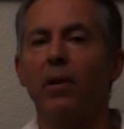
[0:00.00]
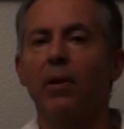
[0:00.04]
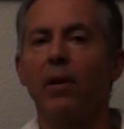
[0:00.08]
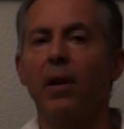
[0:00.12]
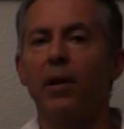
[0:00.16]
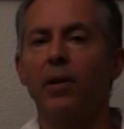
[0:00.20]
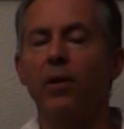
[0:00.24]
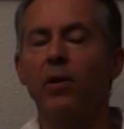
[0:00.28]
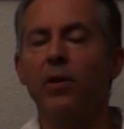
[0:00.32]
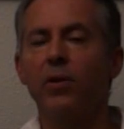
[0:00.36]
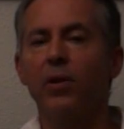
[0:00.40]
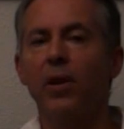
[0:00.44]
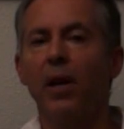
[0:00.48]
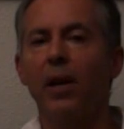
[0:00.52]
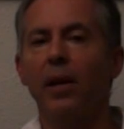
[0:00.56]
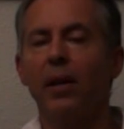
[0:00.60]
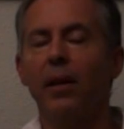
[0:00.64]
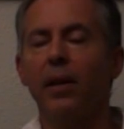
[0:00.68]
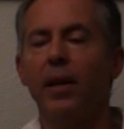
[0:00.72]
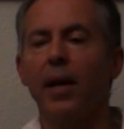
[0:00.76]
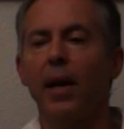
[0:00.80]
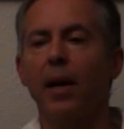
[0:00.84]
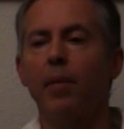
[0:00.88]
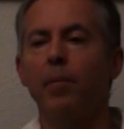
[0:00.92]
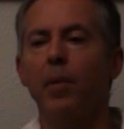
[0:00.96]
on your side of the
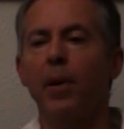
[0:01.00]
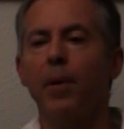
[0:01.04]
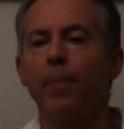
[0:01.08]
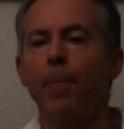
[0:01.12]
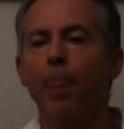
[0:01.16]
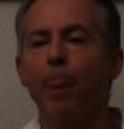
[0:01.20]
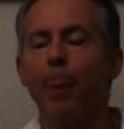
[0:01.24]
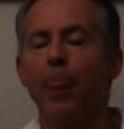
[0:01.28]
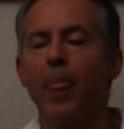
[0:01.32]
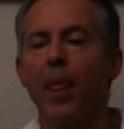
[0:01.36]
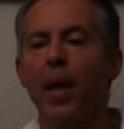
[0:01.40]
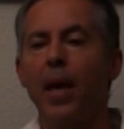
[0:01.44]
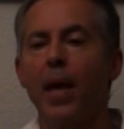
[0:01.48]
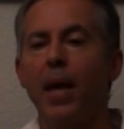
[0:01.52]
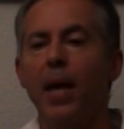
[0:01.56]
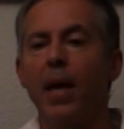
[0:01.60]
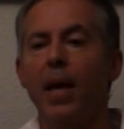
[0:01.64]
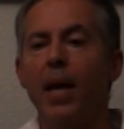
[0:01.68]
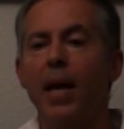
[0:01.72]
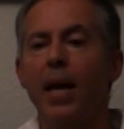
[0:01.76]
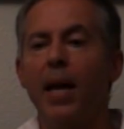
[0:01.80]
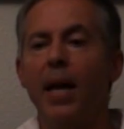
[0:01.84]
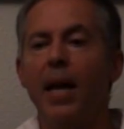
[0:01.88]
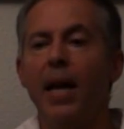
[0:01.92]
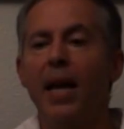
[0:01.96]
camera.
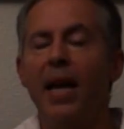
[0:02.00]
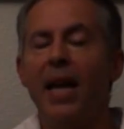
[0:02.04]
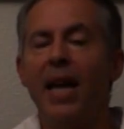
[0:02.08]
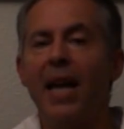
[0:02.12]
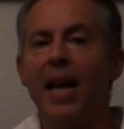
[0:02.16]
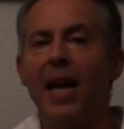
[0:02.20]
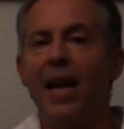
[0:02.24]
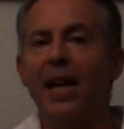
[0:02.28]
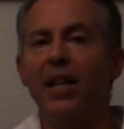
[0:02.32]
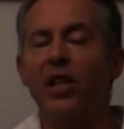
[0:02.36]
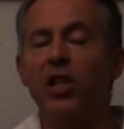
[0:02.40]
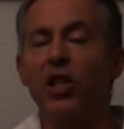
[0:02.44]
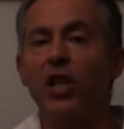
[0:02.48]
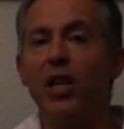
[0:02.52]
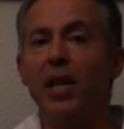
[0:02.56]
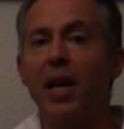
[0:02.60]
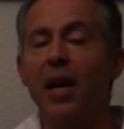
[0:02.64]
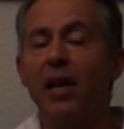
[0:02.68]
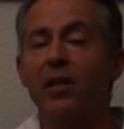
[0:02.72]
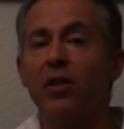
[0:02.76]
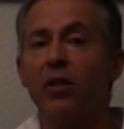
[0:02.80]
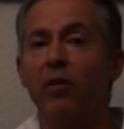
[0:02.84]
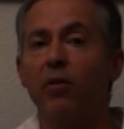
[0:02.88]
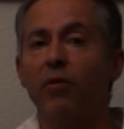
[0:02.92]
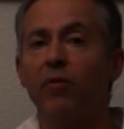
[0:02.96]
And she
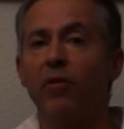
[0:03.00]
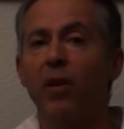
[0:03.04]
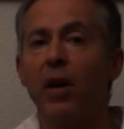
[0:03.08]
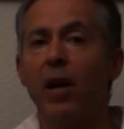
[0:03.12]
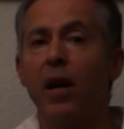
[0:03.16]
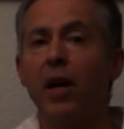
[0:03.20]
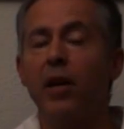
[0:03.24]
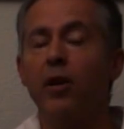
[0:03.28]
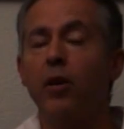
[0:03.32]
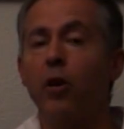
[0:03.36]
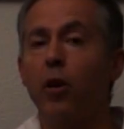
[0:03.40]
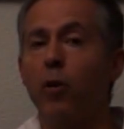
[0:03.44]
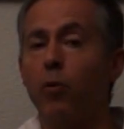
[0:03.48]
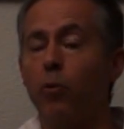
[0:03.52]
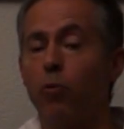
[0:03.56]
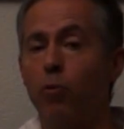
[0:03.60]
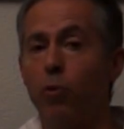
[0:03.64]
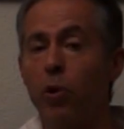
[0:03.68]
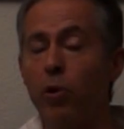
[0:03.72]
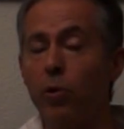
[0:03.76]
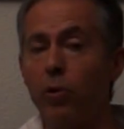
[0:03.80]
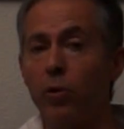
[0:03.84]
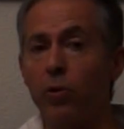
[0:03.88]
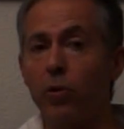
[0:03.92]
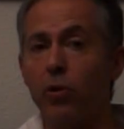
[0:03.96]
has to find a
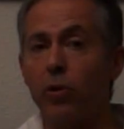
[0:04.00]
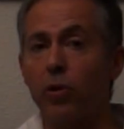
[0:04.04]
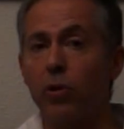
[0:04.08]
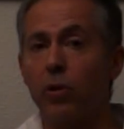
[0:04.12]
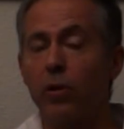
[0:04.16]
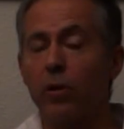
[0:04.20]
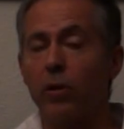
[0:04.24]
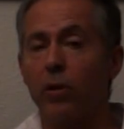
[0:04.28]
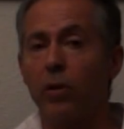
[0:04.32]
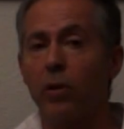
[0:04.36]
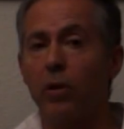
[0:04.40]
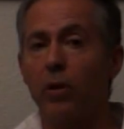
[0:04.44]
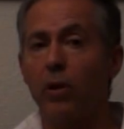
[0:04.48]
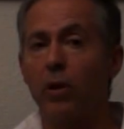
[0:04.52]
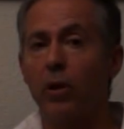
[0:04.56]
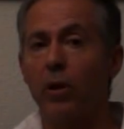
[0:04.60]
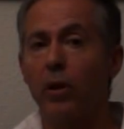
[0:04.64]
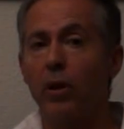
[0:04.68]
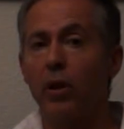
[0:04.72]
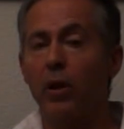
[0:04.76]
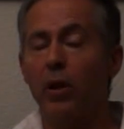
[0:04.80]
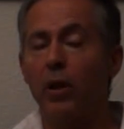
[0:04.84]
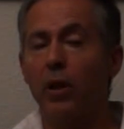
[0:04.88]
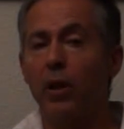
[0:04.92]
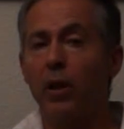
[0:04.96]
ruse
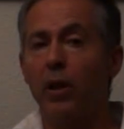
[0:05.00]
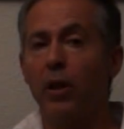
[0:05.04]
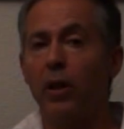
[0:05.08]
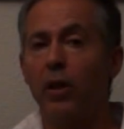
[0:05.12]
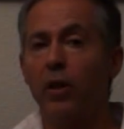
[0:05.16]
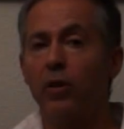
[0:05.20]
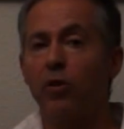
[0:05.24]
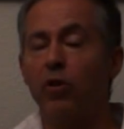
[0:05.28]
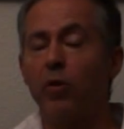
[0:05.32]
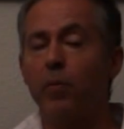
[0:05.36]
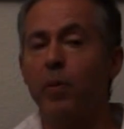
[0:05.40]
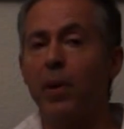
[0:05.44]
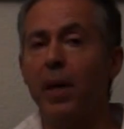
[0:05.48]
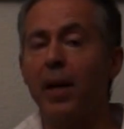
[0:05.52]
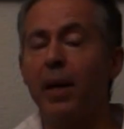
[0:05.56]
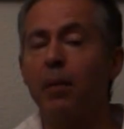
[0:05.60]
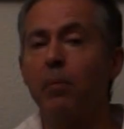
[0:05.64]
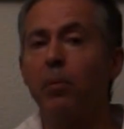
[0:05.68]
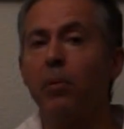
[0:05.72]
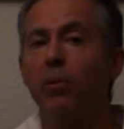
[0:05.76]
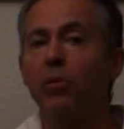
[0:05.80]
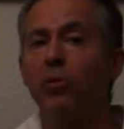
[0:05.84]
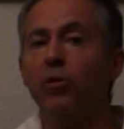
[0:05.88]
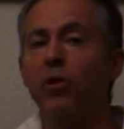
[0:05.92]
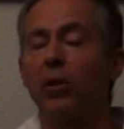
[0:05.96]
to be
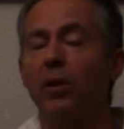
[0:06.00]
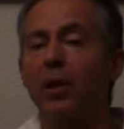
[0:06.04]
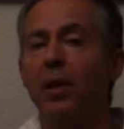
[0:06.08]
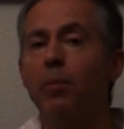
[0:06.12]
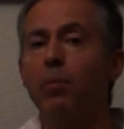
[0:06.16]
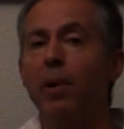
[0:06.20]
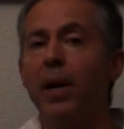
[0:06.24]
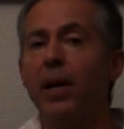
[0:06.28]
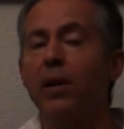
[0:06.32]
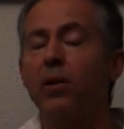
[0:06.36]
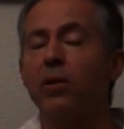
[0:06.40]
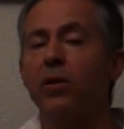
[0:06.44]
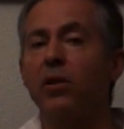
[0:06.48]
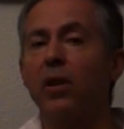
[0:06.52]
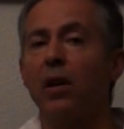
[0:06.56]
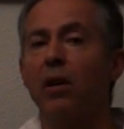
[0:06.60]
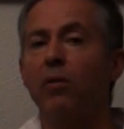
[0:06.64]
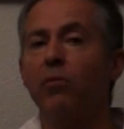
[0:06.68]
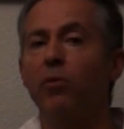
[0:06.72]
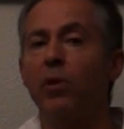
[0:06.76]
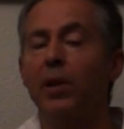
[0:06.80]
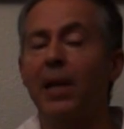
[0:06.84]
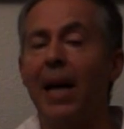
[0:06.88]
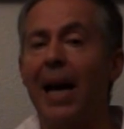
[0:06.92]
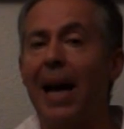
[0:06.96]
able to liberate
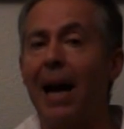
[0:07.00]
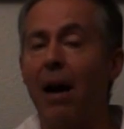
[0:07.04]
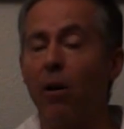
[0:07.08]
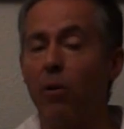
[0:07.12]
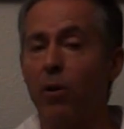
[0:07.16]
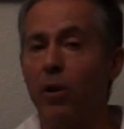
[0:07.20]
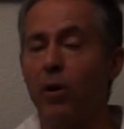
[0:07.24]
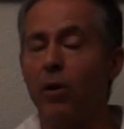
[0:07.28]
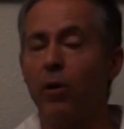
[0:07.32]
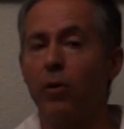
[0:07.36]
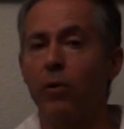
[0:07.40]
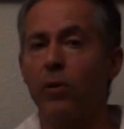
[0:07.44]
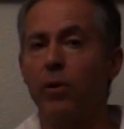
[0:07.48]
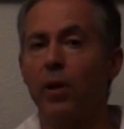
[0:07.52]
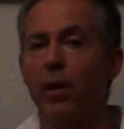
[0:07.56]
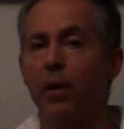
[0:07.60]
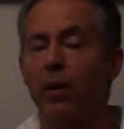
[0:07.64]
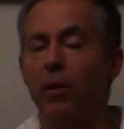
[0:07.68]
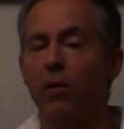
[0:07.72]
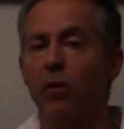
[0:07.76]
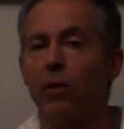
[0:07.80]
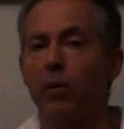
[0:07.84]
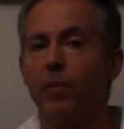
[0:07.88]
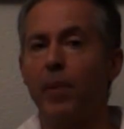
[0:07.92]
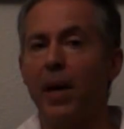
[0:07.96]
herself without accusing
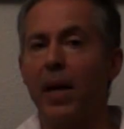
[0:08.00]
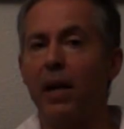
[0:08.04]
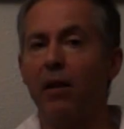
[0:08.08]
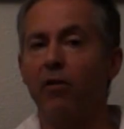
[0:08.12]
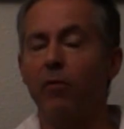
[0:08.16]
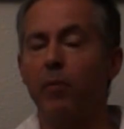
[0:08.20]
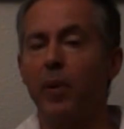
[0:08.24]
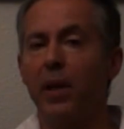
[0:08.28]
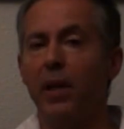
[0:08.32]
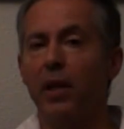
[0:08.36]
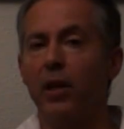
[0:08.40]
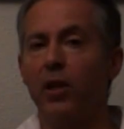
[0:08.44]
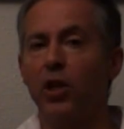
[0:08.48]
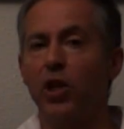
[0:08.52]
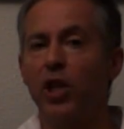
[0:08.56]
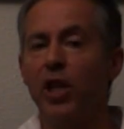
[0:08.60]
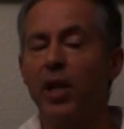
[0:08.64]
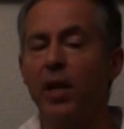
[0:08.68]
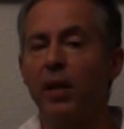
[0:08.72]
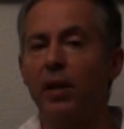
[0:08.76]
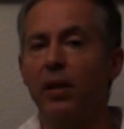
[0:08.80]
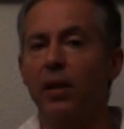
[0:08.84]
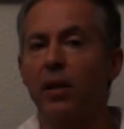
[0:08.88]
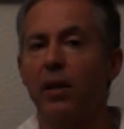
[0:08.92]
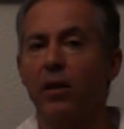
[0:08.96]
the old man of being a
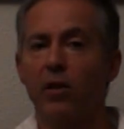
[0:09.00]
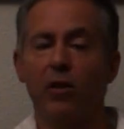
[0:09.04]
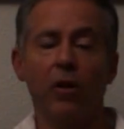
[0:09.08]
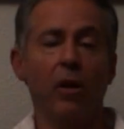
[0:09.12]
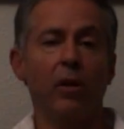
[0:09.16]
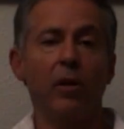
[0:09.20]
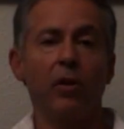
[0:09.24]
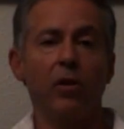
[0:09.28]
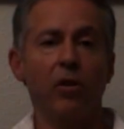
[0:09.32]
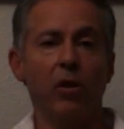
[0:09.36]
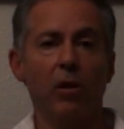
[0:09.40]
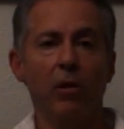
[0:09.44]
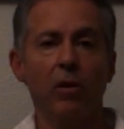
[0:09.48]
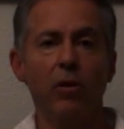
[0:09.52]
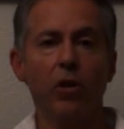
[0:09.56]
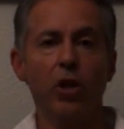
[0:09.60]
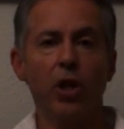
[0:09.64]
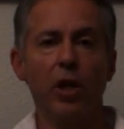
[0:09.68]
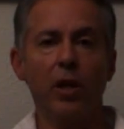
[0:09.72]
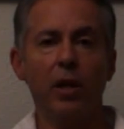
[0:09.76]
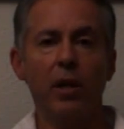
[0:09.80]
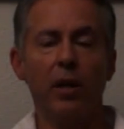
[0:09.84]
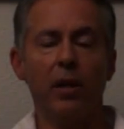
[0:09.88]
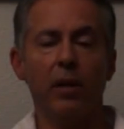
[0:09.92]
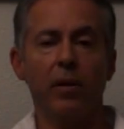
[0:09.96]
cheat. So the
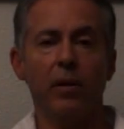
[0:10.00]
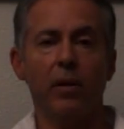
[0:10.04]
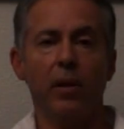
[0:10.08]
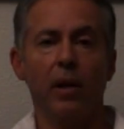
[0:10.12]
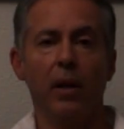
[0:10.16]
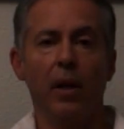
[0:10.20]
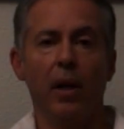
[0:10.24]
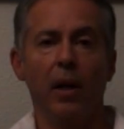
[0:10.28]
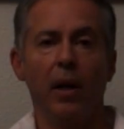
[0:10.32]
solution is